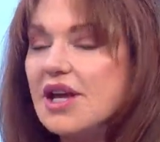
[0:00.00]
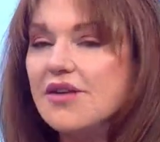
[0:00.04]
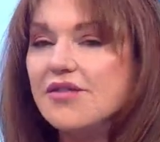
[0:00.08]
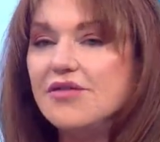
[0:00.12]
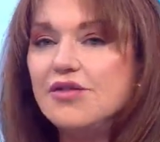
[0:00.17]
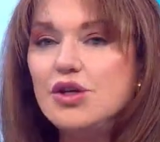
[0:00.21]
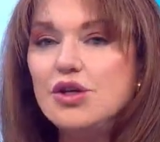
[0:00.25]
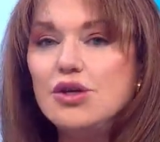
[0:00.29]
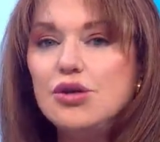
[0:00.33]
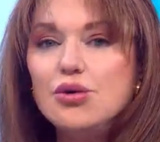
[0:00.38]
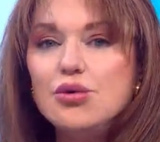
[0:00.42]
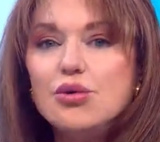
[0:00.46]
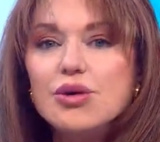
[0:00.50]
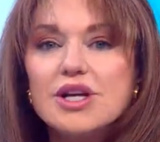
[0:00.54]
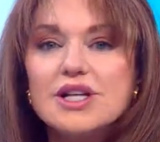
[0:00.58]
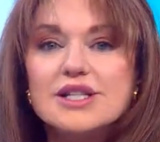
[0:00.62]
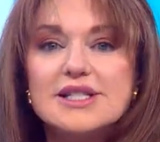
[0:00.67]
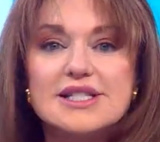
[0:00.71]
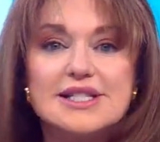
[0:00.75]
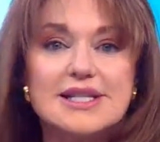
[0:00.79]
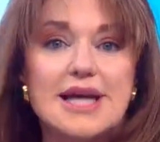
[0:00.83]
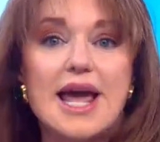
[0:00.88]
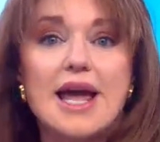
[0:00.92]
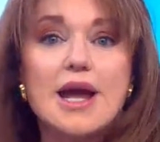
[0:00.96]
If you
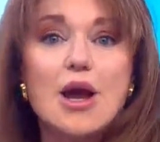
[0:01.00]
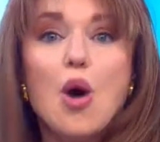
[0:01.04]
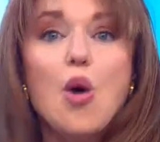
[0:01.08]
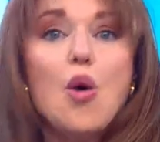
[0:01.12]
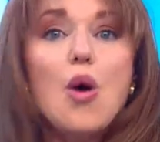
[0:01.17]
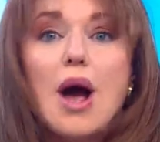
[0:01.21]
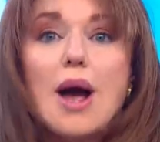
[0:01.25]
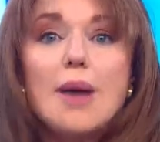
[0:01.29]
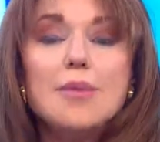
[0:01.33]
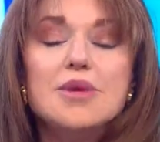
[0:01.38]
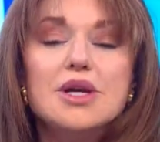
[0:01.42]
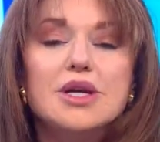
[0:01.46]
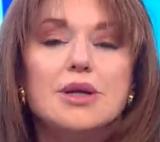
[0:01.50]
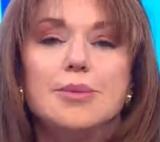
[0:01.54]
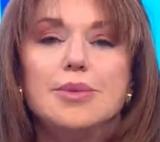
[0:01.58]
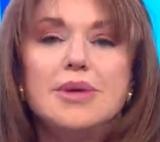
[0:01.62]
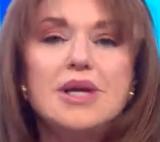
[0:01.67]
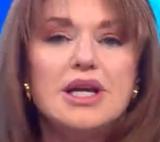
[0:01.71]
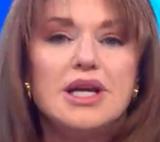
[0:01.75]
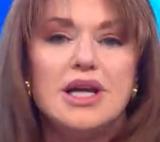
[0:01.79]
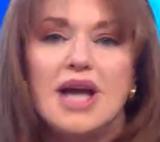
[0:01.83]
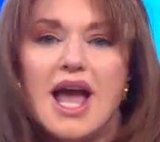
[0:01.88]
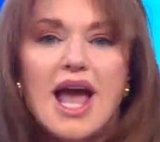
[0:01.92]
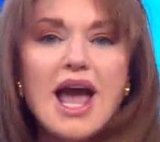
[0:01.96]
can say, oh, I'm going to
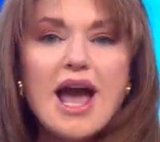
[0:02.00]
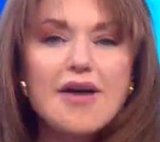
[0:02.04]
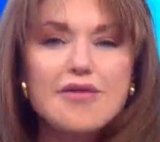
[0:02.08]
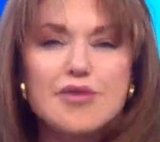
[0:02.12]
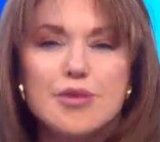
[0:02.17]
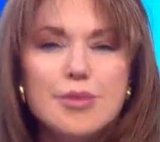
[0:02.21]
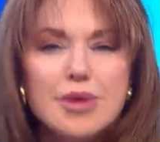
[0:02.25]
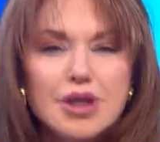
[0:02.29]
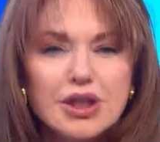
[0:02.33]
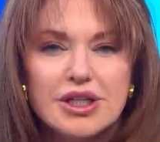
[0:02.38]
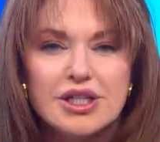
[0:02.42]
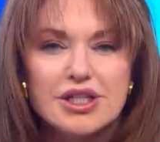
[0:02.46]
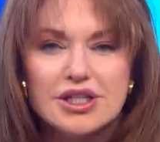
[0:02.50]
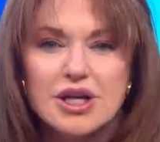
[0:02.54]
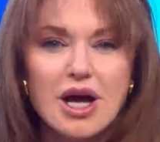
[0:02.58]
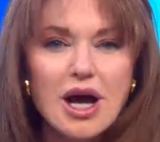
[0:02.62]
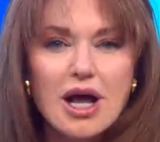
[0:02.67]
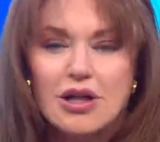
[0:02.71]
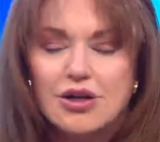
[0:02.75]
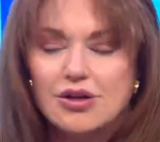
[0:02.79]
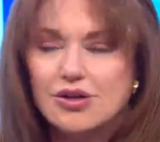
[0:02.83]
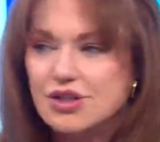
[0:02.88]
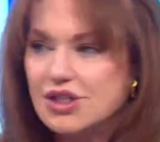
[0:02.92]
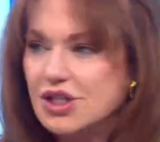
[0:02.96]
be, have a million
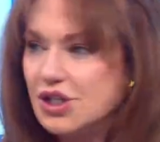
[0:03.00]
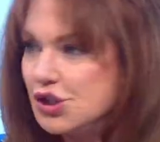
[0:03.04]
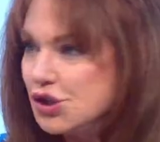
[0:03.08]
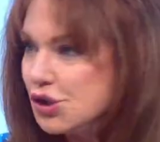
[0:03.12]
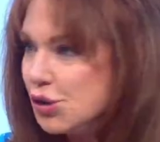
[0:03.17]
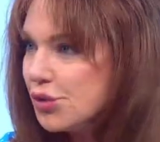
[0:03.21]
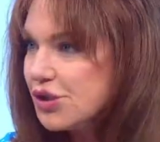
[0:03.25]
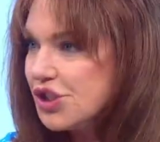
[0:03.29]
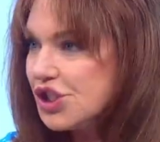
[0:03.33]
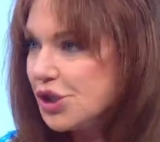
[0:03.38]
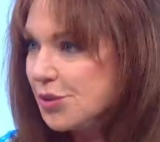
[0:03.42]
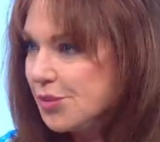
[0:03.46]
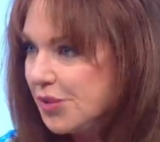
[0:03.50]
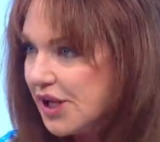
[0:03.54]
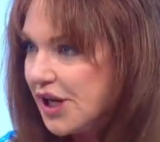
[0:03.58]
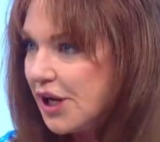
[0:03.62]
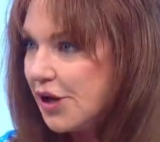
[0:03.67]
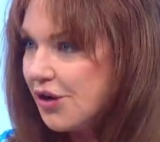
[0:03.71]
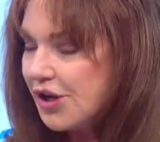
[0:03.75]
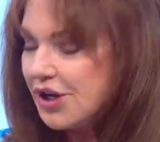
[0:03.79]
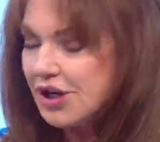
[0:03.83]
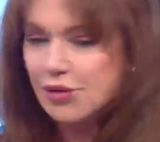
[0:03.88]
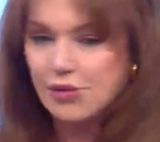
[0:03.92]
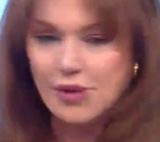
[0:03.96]
dollars and do a Jim
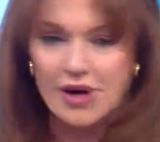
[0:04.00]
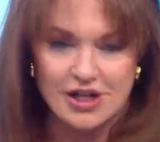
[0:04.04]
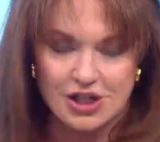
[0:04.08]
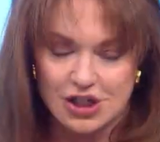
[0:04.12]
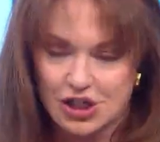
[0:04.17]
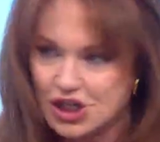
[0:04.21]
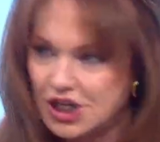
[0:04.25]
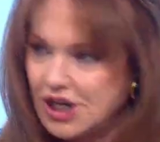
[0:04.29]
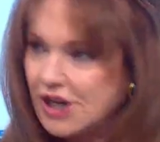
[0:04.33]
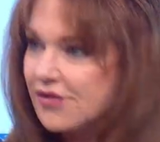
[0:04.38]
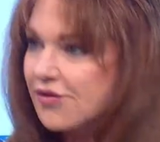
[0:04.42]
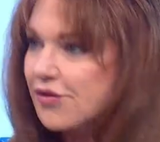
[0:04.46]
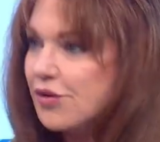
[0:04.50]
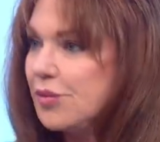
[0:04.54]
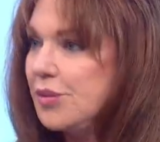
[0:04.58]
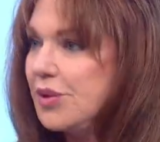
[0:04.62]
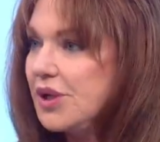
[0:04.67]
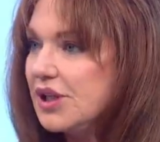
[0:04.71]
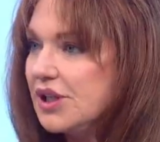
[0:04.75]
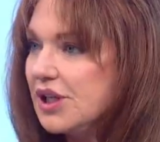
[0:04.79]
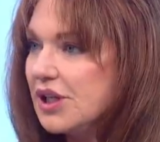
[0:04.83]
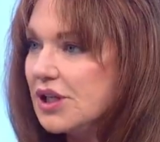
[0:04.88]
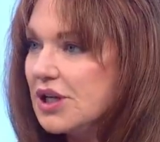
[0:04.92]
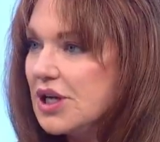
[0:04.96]
Carrey and write mm-hmm. a check for a
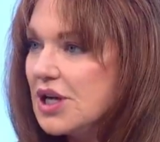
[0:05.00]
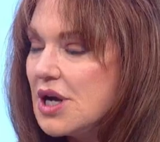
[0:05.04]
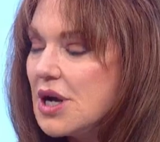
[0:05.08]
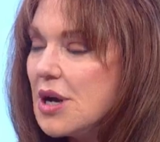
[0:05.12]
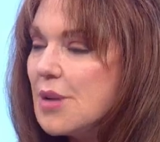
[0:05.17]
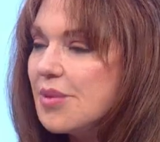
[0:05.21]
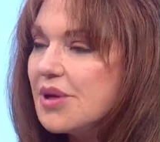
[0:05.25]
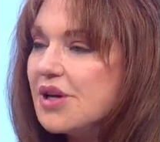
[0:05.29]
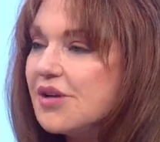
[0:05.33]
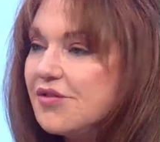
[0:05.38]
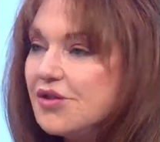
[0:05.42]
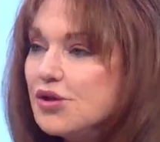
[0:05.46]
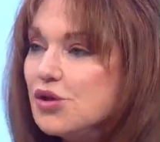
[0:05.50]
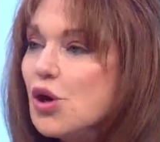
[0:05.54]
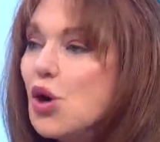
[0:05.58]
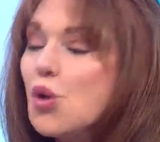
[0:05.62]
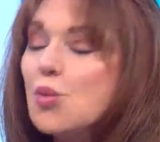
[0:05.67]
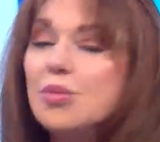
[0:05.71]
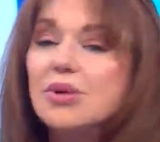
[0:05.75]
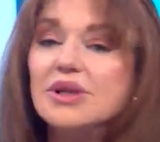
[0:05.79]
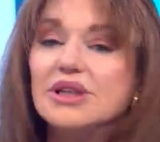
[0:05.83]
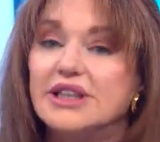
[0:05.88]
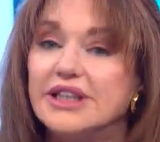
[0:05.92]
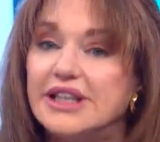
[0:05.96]
million. But if you
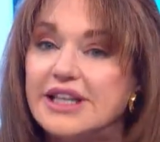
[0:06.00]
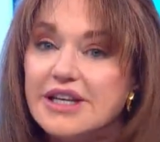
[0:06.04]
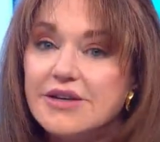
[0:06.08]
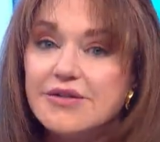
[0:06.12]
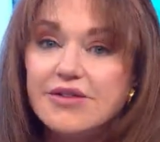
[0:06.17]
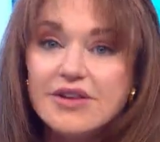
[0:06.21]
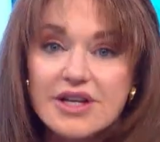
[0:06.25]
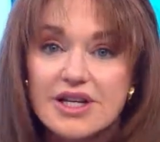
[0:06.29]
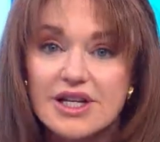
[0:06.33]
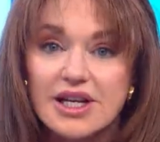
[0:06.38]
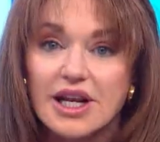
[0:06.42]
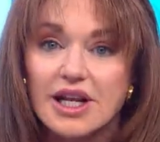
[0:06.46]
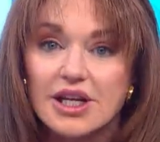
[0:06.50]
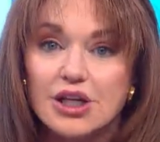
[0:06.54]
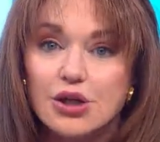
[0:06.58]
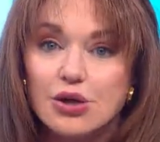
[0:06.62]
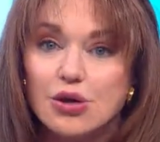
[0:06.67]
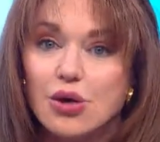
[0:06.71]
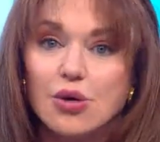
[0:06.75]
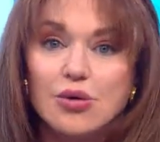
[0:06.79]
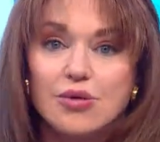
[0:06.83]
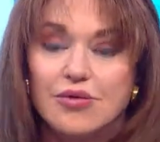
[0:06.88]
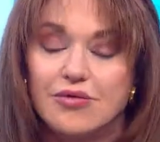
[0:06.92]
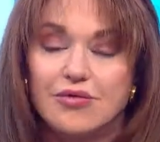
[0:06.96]
don't believe it and
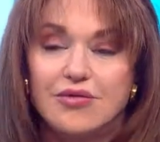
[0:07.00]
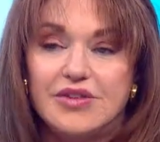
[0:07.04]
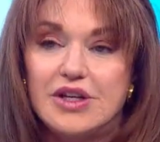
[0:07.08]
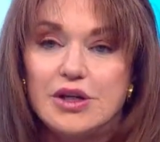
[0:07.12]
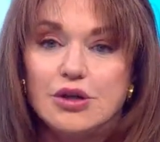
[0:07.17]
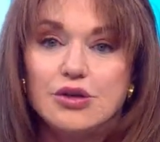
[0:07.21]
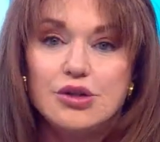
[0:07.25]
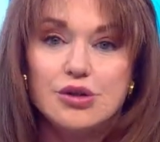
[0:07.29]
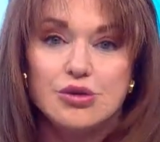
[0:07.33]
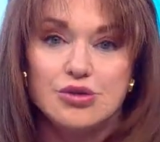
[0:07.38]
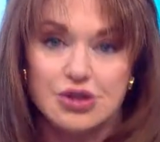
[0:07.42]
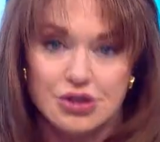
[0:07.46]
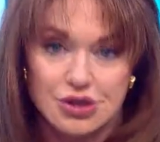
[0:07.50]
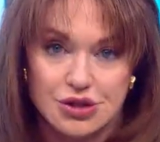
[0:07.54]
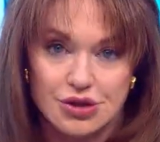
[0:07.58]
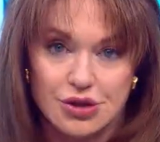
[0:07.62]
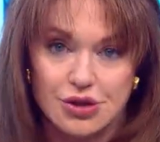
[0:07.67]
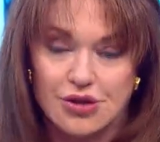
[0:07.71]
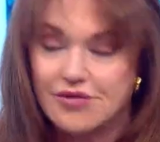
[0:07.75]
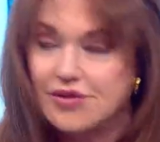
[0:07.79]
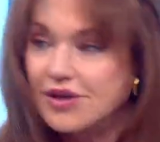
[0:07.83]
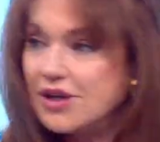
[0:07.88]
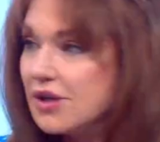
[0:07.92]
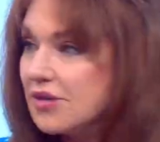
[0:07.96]
you don't feel you
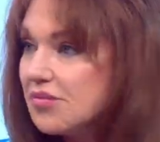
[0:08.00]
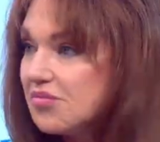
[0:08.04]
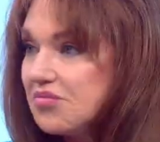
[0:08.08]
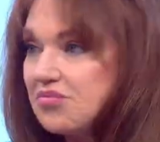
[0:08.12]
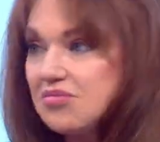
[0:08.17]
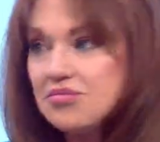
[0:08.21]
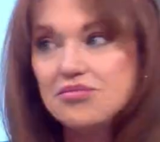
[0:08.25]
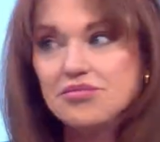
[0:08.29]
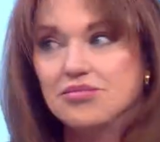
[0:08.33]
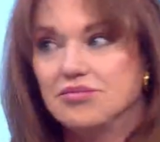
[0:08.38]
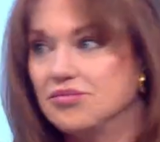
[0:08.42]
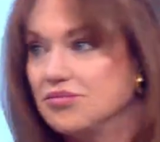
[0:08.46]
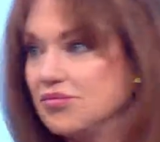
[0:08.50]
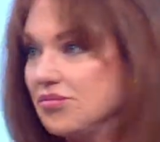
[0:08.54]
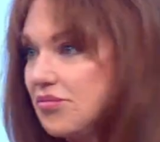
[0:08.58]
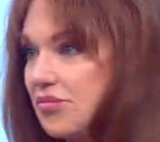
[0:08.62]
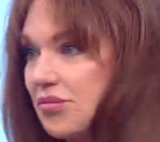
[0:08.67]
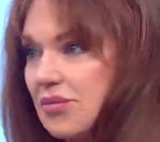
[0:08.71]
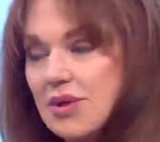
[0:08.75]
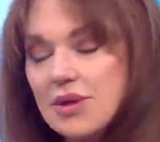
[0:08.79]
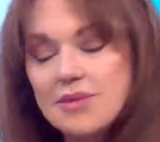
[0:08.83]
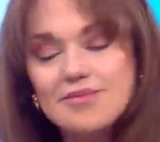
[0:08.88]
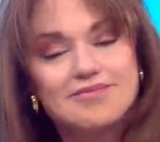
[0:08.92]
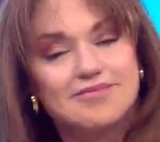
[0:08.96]
deserve it, then it's
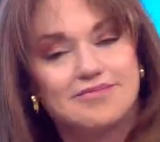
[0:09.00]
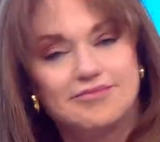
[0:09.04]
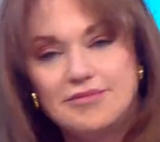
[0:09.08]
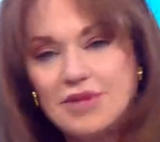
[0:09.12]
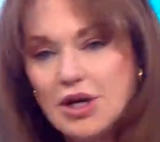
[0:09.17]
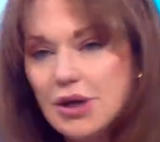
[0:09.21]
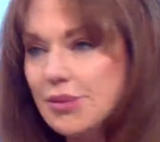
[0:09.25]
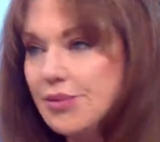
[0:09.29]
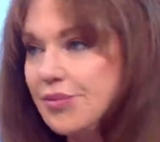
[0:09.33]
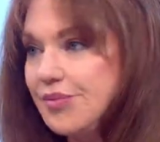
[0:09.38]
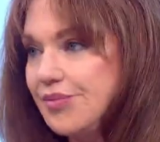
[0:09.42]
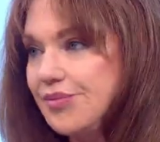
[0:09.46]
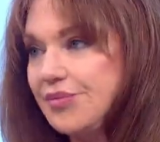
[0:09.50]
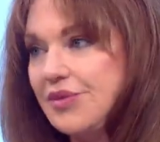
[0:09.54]
not. No.